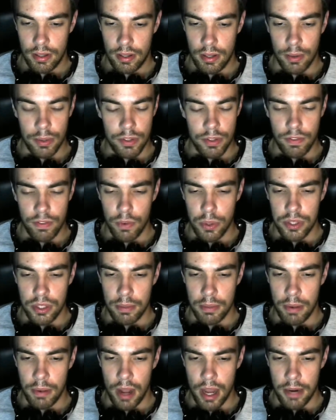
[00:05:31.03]
forced
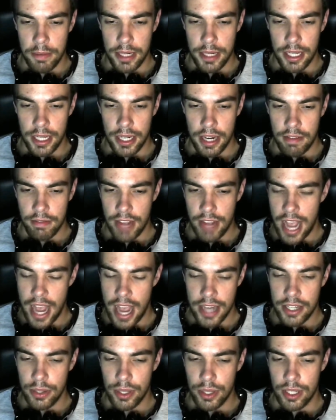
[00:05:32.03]
upon me, and I've
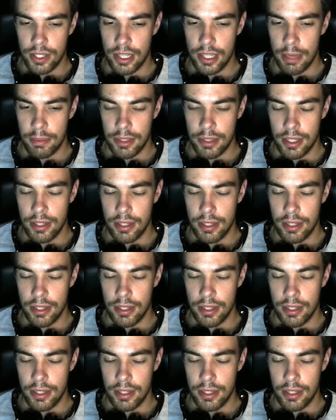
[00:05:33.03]
had to accept it.